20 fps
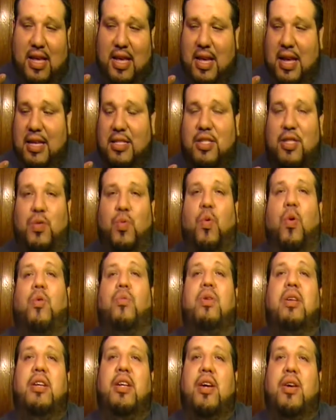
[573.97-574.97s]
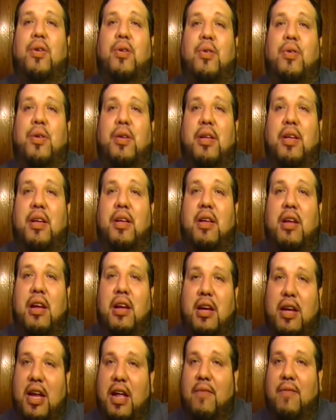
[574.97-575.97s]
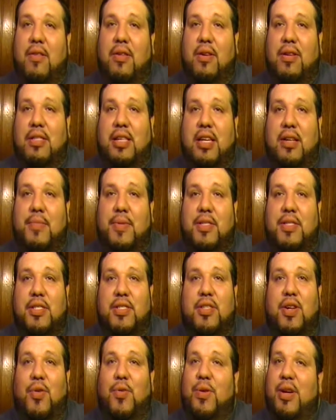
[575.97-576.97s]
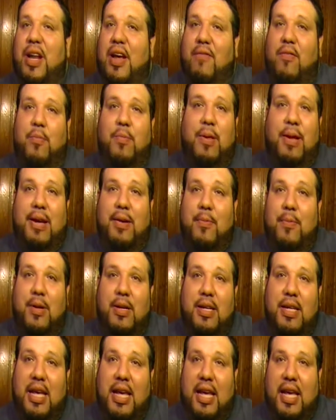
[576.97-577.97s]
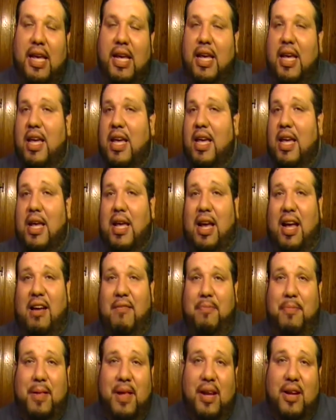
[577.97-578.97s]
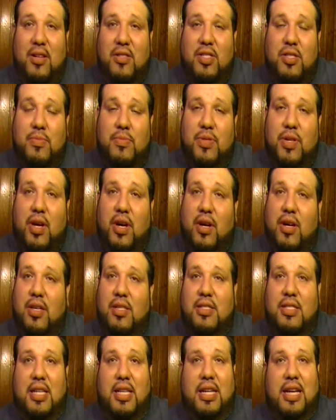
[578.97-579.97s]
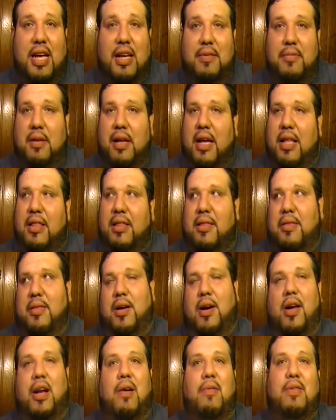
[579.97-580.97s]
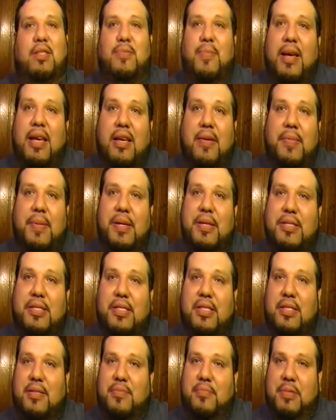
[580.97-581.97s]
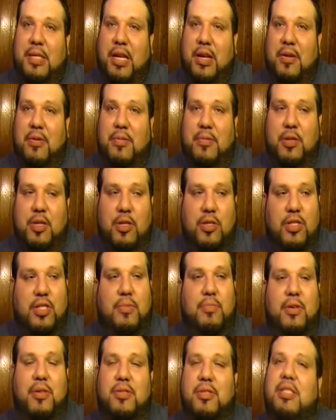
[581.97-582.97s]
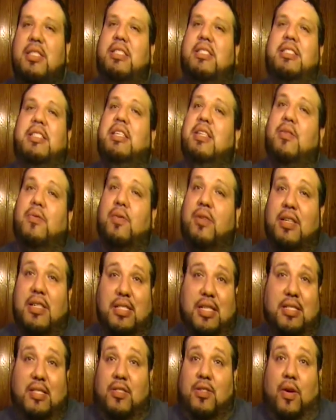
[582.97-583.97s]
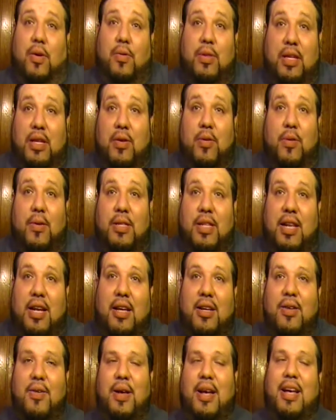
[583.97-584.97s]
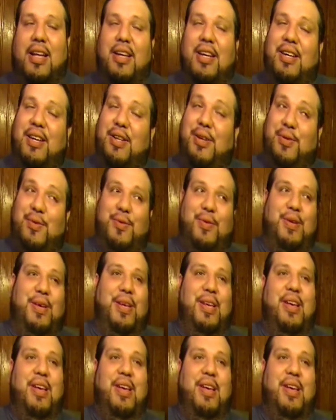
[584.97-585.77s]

as a grown adult, never looked at a music note, never played one key. I've played on some DAWs, and I thought I was making music, using mostly the C chord, because that's the only chord that I knew how to do.